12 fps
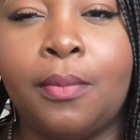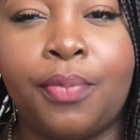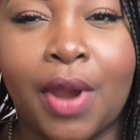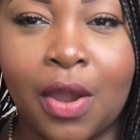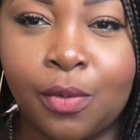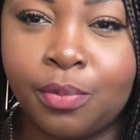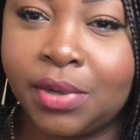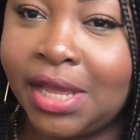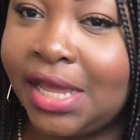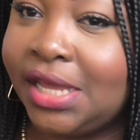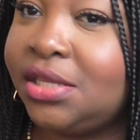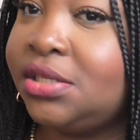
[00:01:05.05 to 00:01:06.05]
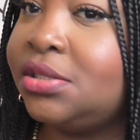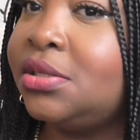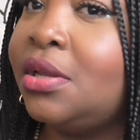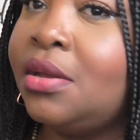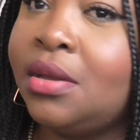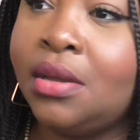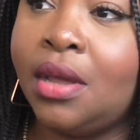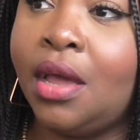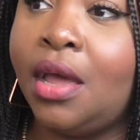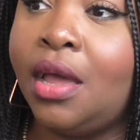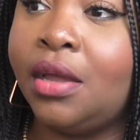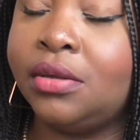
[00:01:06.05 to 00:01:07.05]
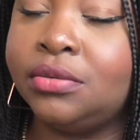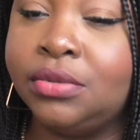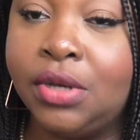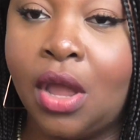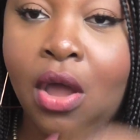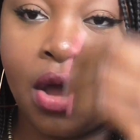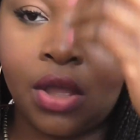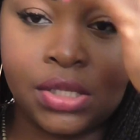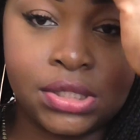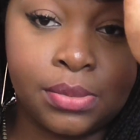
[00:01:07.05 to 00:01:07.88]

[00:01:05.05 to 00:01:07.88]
Brown Blaze, NARS.